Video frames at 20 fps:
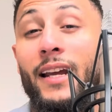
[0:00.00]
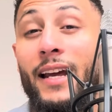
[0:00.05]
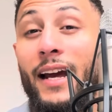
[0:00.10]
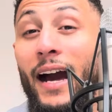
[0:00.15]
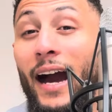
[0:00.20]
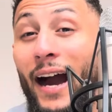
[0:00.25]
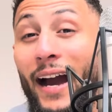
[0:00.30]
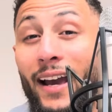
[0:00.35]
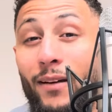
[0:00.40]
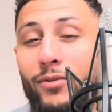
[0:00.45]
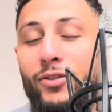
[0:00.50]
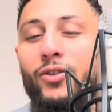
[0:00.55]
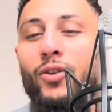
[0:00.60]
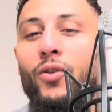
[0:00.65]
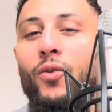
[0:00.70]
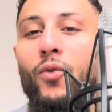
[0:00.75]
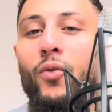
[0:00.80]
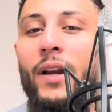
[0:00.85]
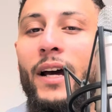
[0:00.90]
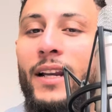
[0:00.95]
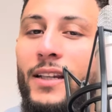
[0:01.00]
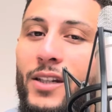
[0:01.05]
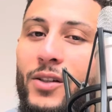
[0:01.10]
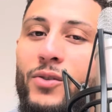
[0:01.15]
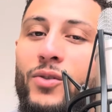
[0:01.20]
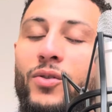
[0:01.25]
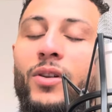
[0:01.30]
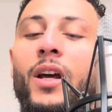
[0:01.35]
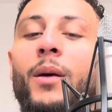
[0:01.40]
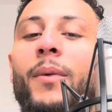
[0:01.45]
I am so good. Until
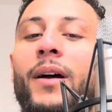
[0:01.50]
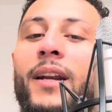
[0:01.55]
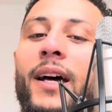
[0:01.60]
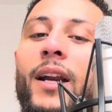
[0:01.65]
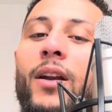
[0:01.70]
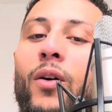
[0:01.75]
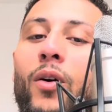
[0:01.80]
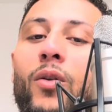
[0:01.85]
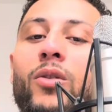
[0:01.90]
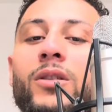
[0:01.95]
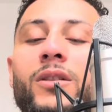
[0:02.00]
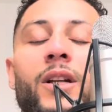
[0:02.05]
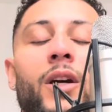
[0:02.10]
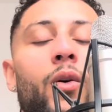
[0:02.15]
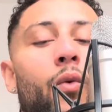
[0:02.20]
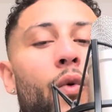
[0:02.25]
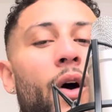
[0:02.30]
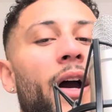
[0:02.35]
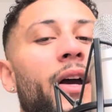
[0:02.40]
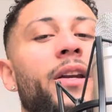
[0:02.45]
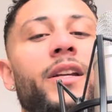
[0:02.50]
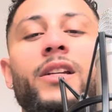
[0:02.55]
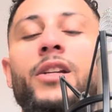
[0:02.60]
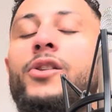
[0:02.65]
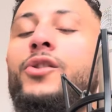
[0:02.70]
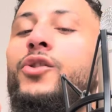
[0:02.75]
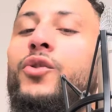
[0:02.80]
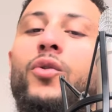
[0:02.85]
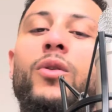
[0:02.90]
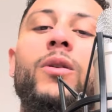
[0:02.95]
today, my dad always say, why
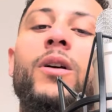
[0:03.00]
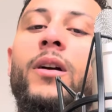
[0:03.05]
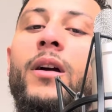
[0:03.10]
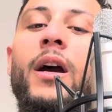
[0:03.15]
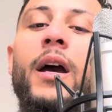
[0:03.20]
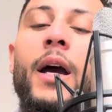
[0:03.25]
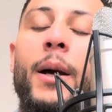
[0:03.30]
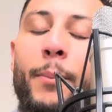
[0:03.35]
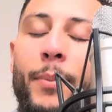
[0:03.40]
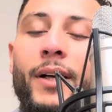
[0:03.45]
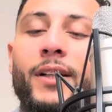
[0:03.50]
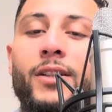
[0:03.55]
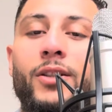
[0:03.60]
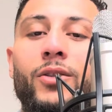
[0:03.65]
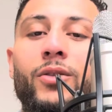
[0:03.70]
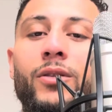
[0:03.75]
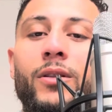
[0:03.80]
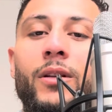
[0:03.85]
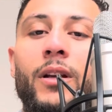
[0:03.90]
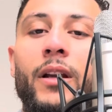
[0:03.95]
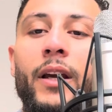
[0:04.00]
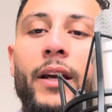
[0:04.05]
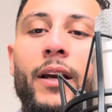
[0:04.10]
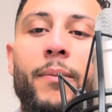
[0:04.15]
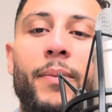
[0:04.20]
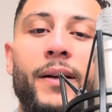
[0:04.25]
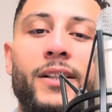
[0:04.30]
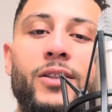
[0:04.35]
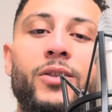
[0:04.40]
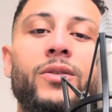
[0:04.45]
didn't you
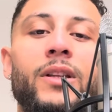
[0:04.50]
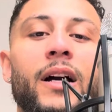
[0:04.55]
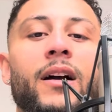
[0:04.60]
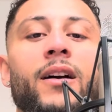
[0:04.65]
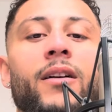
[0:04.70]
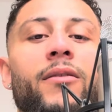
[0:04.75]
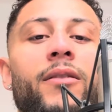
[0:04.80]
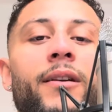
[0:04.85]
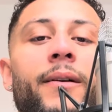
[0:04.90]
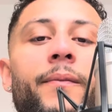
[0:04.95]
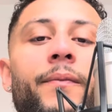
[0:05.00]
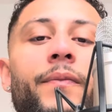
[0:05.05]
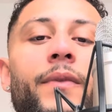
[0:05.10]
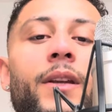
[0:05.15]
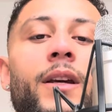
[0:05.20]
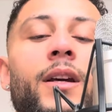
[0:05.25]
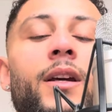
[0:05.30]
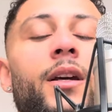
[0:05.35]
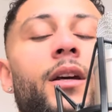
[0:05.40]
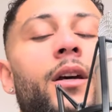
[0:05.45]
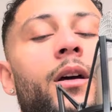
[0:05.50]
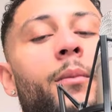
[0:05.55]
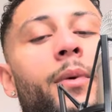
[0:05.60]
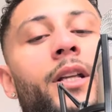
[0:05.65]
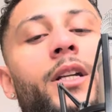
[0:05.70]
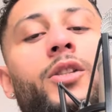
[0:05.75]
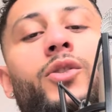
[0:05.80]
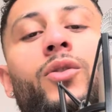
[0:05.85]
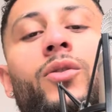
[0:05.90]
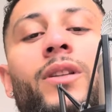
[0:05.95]
pursue that career? But the
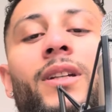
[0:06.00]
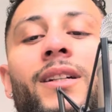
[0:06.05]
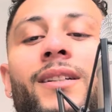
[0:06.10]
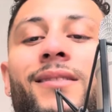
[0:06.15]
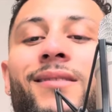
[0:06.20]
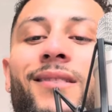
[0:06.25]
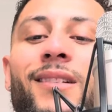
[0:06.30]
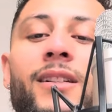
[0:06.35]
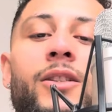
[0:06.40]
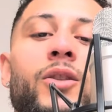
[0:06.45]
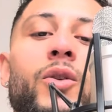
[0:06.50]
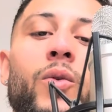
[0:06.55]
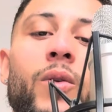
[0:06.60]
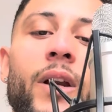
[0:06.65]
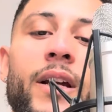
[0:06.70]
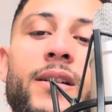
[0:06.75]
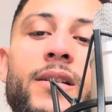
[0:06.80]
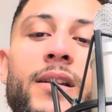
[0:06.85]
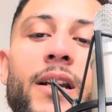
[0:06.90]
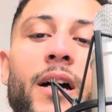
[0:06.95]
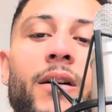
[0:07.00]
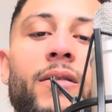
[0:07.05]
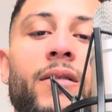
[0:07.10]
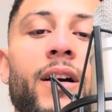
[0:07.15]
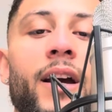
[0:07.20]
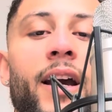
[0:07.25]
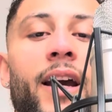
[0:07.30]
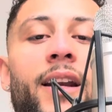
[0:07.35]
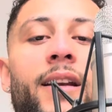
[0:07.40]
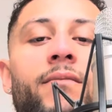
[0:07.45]
truth is, it's too late now.
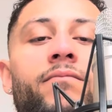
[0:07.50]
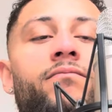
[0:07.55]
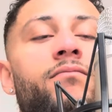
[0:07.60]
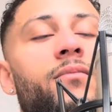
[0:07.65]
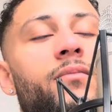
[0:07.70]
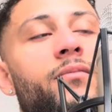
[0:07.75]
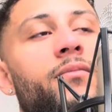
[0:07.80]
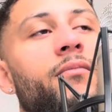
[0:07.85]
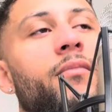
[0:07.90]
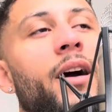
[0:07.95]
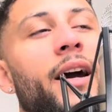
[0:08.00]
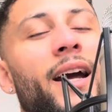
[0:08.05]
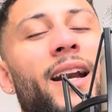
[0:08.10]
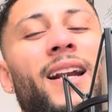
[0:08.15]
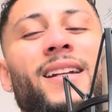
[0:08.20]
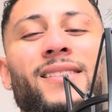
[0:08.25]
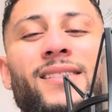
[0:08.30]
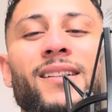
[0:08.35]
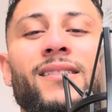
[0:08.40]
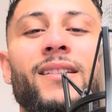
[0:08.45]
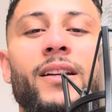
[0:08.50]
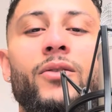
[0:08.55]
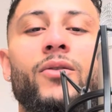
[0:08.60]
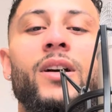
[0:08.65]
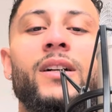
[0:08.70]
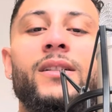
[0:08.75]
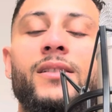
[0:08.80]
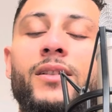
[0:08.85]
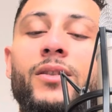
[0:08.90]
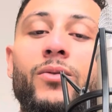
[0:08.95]
And I understand that you
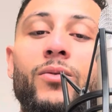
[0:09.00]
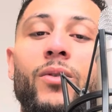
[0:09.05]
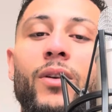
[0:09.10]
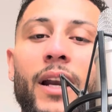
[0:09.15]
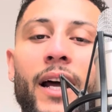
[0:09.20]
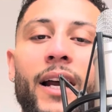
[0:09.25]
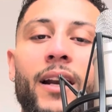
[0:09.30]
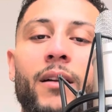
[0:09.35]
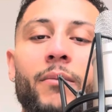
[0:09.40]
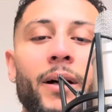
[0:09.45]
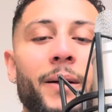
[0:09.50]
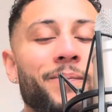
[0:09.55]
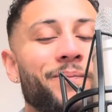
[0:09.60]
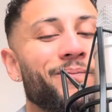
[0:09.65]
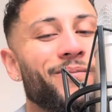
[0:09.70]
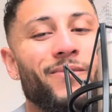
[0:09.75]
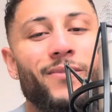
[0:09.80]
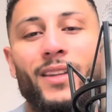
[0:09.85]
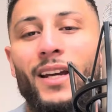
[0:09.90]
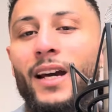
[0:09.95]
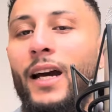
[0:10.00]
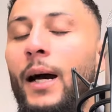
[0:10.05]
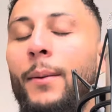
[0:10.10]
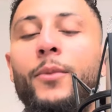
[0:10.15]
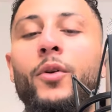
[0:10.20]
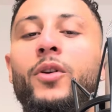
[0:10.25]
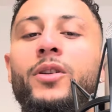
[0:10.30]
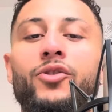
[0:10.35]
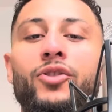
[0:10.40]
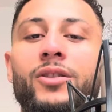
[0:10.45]
can still learn, but I'm
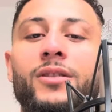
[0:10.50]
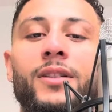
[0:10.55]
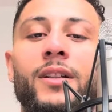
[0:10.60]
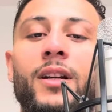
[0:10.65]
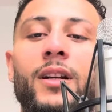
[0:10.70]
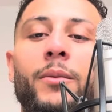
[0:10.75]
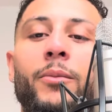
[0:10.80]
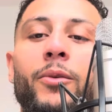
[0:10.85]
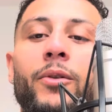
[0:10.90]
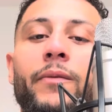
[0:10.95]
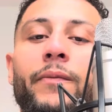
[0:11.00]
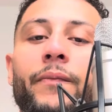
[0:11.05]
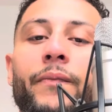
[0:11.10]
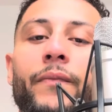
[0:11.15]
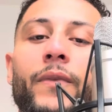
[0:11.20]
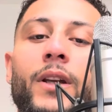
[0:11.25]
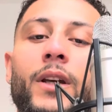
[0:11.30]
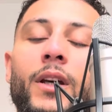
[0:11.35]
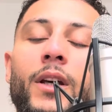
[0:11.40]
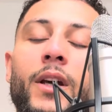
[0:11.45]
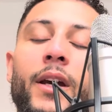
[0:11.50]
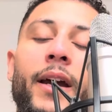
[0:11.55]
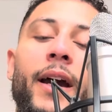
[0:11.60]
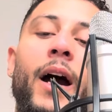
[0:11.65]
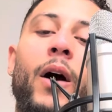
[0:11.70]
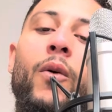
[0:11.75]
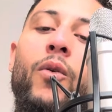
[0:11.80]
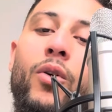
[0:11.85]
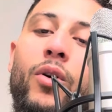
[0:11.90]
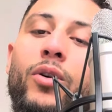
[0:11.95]
not interested anymore. I
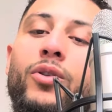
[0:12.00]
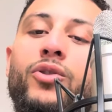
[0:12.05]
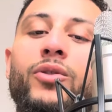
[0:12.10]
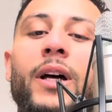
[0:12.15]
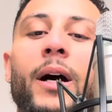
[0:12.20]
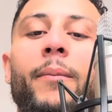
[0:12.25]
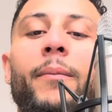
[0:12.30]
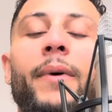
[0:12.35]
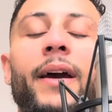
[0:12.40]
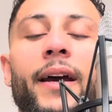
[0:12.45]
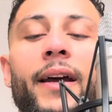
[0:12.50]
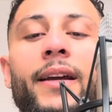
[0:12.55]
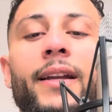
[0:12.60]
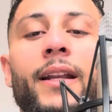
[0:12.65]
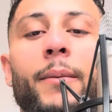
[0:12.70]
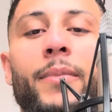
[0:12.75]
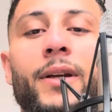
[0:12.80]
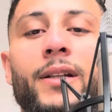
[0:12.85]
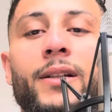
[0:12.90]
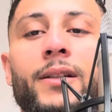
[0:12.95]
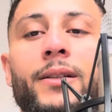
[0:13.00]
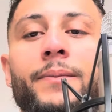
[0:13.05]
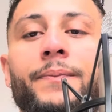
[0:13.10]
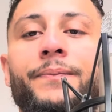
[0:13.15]
will go to that in a bit.